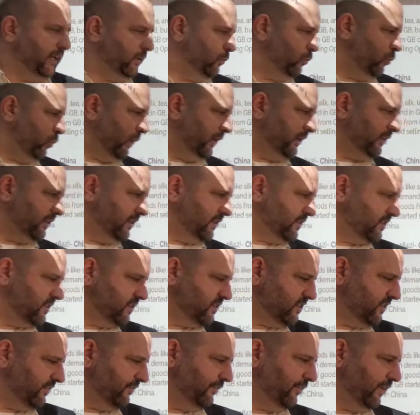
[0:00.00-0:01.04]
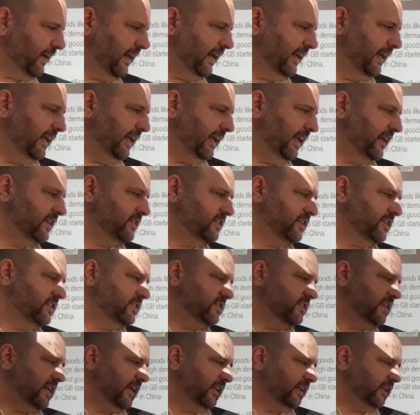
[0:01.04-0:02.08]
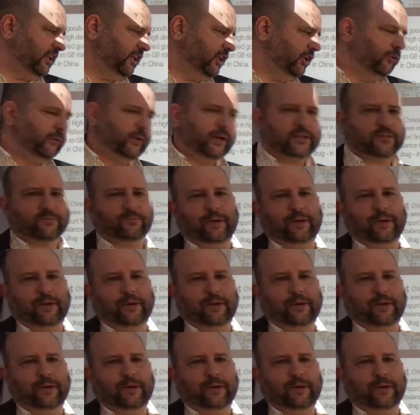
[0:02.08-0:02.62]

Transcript: And what this is defined as is that the U.S.